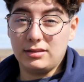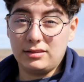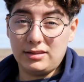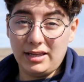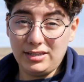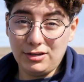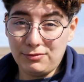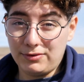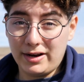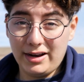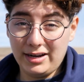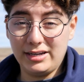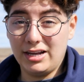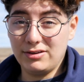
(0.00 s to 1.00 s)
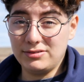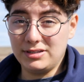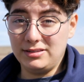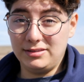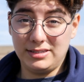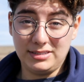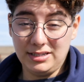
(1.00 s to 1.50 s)
Thank you for hanging out
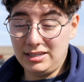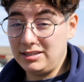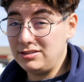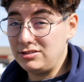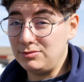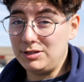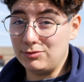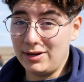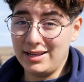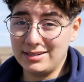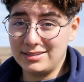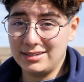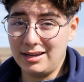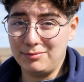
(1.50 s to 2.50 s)
and listening to me rant